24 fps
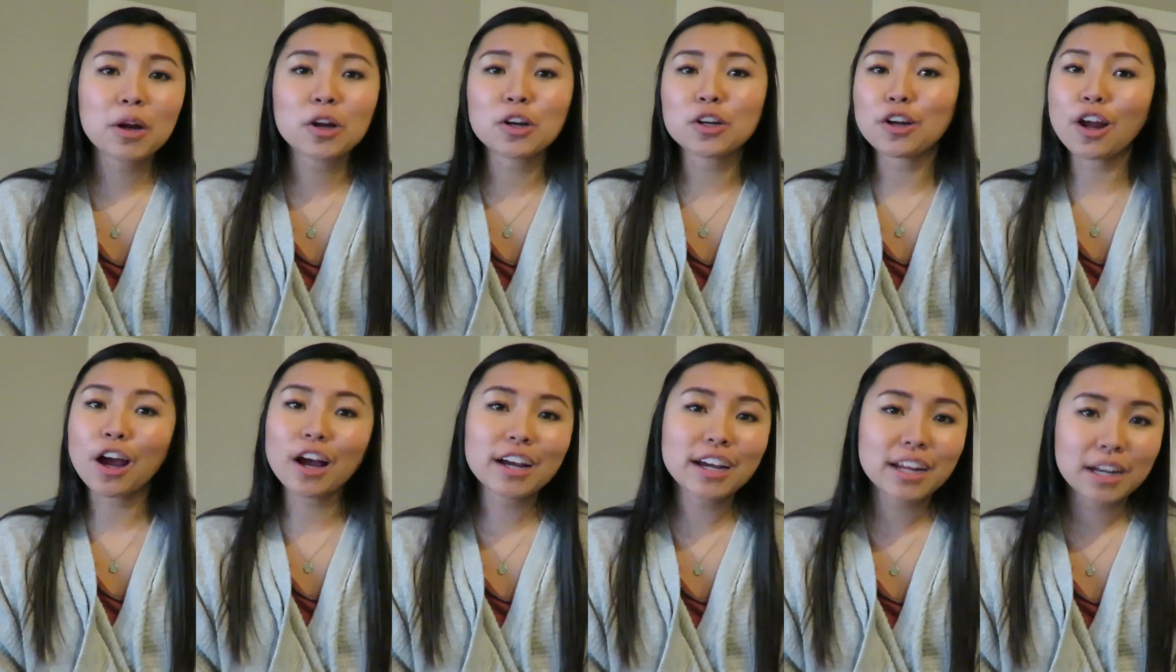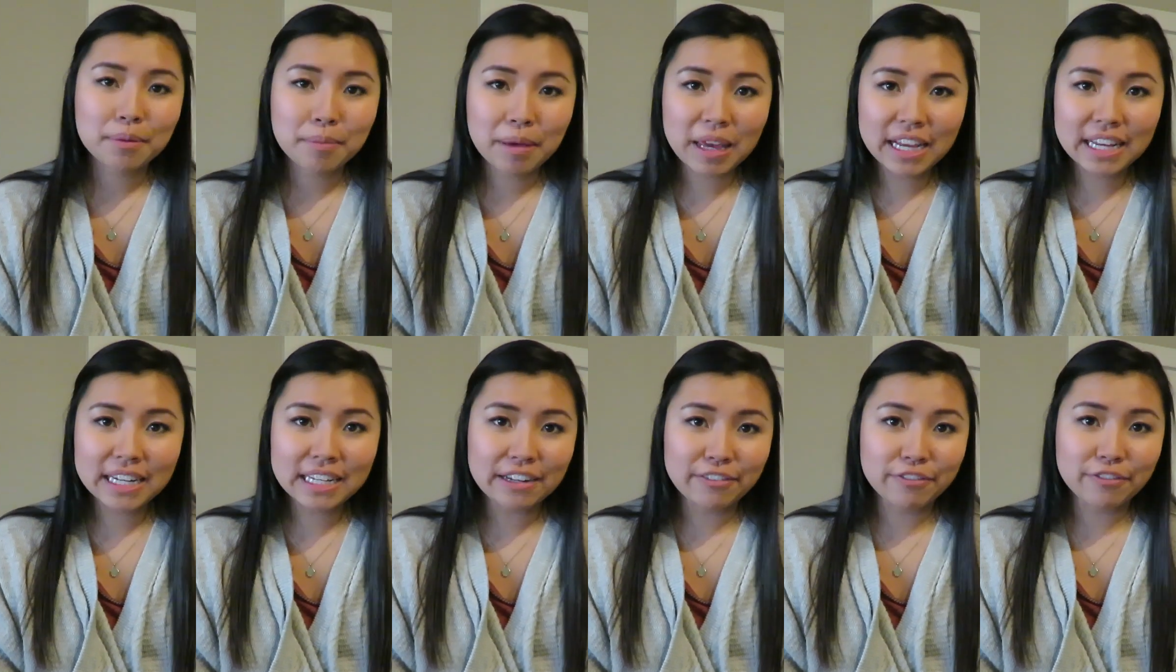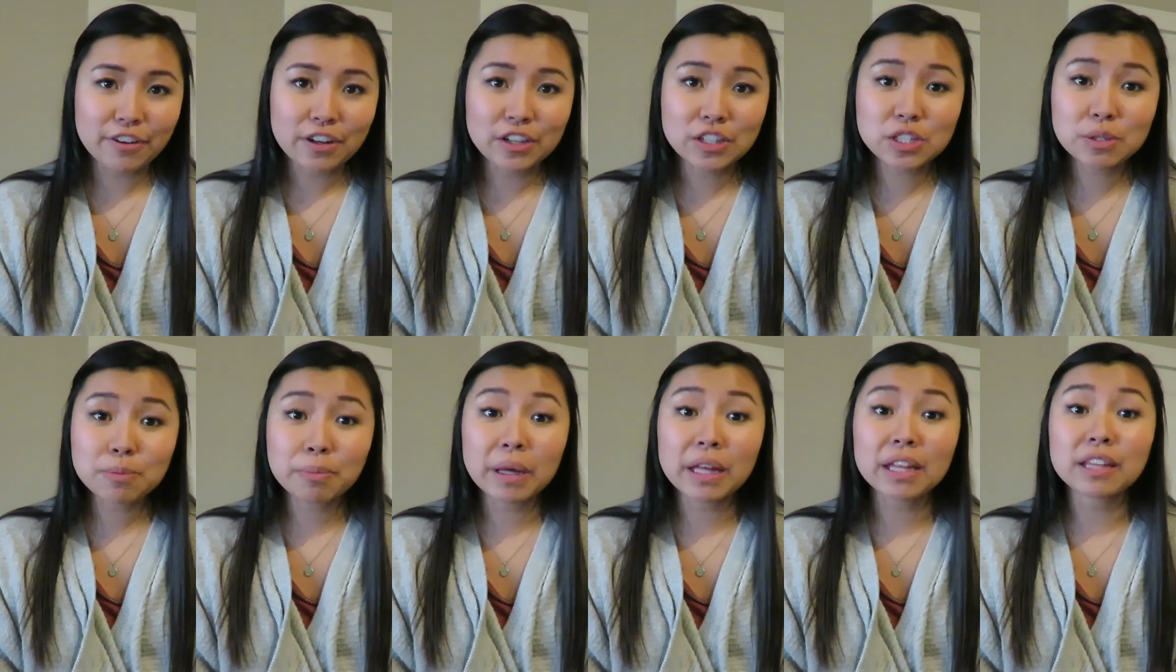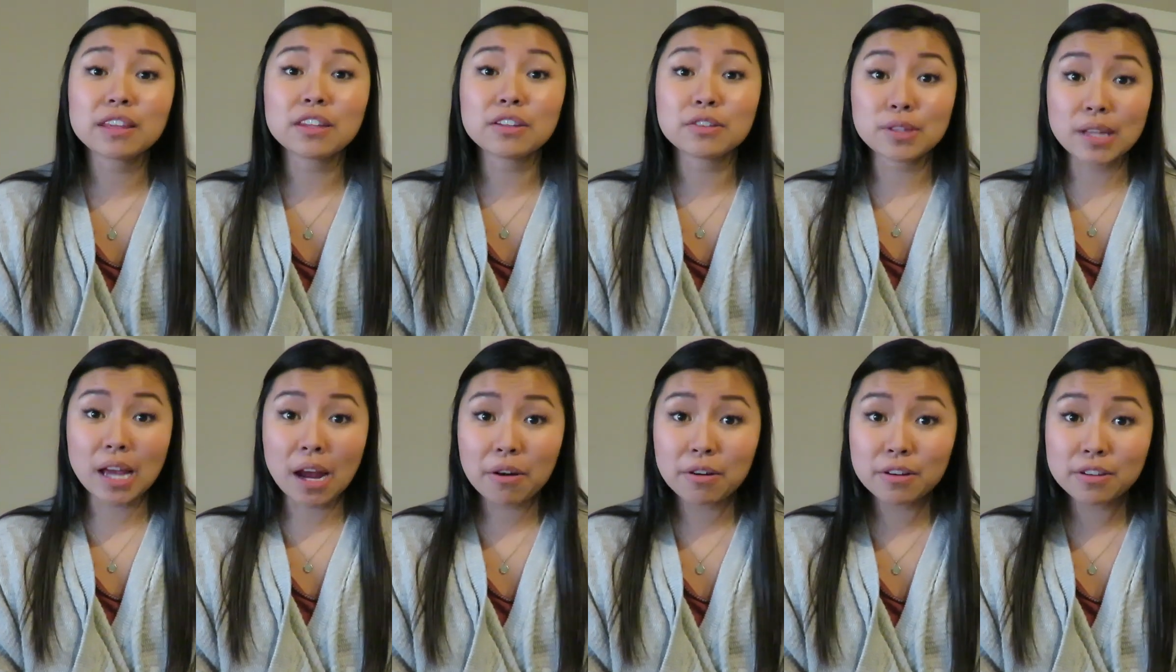are not going to make a difference, but
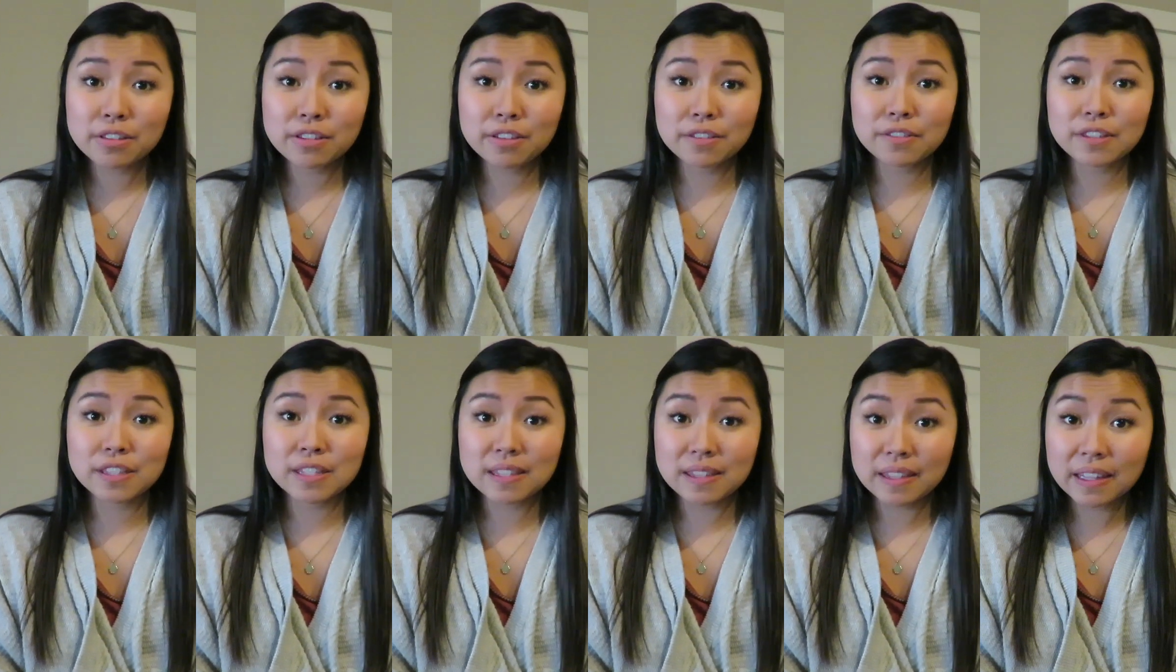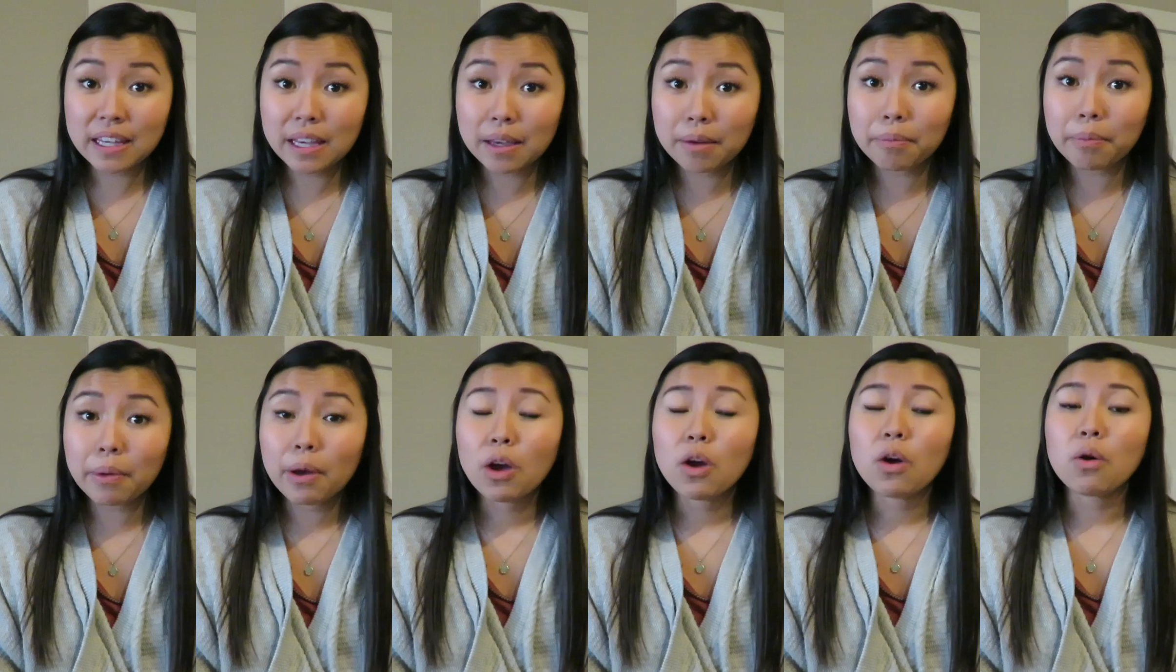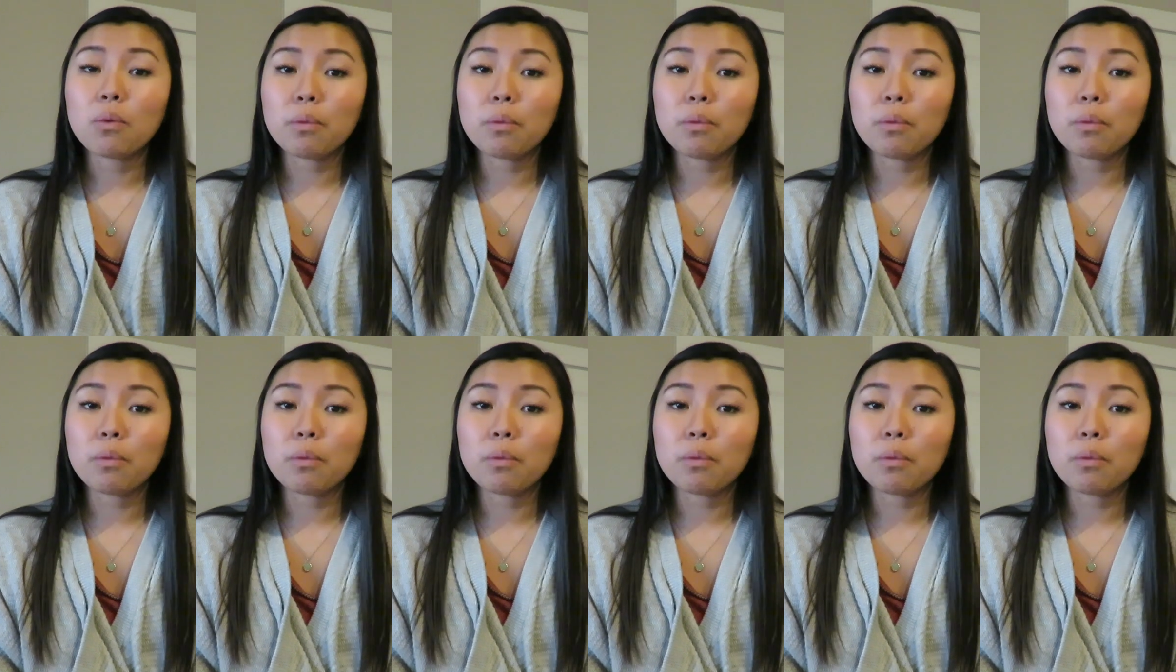those hours of sleep